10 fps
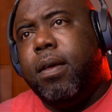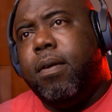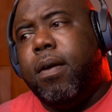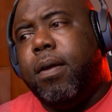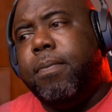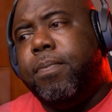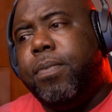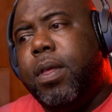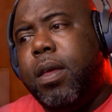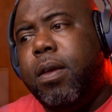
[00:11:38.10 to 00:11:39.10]
right?
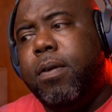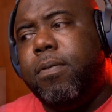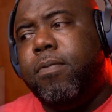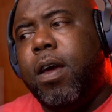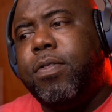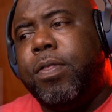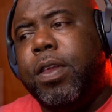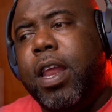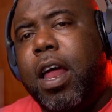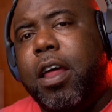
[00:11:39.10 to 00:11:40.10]
Rather
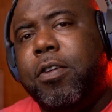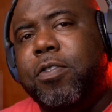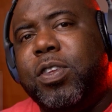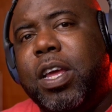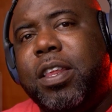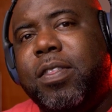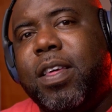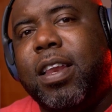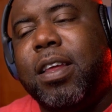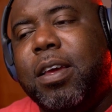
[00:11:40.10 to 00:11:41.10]
than not understanding
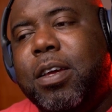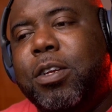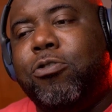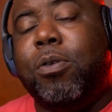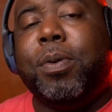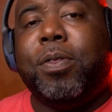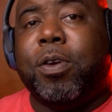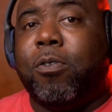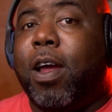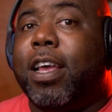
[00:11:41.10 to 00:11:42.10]
that trimming the
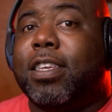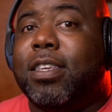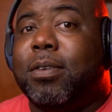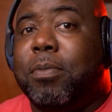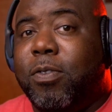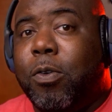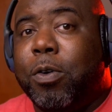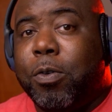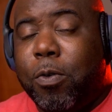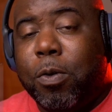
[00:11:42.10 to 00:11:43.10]
grass before
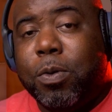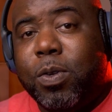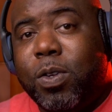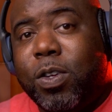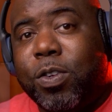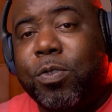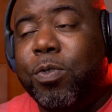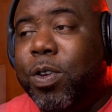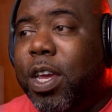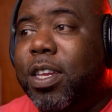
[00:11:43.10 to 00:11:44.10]
it grows just
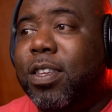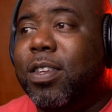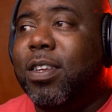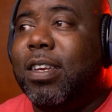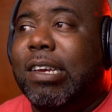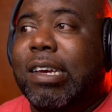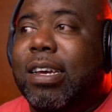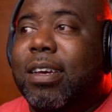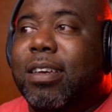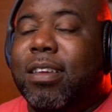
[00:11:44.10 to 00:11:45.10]
creates,
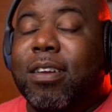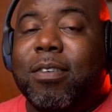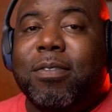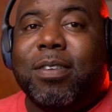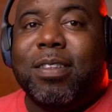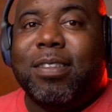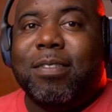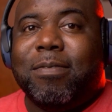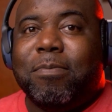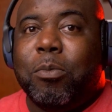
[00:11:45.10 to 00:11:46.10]
you know,
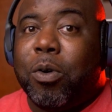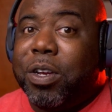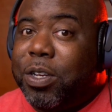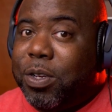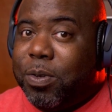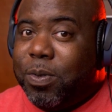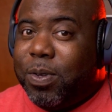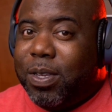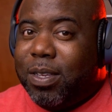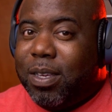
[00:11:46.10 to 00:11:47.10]
more
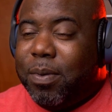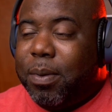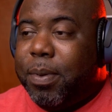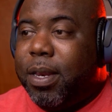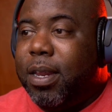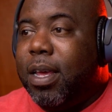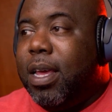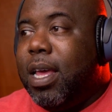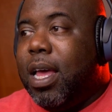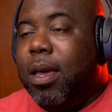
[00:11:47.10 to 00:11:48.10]
issues. You get what I mean?
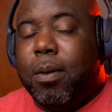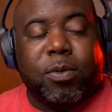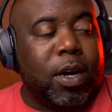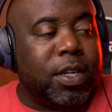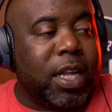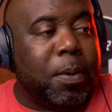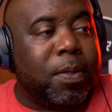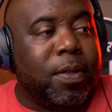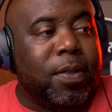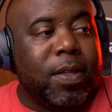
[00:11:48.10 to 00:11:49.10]
You know, I'm trying to stay
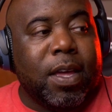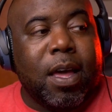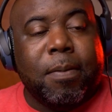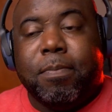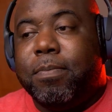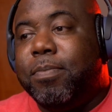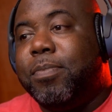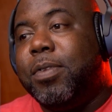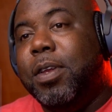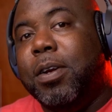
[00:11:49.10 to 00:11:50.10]
within
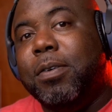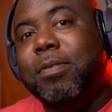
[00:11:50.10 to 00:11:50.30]
the,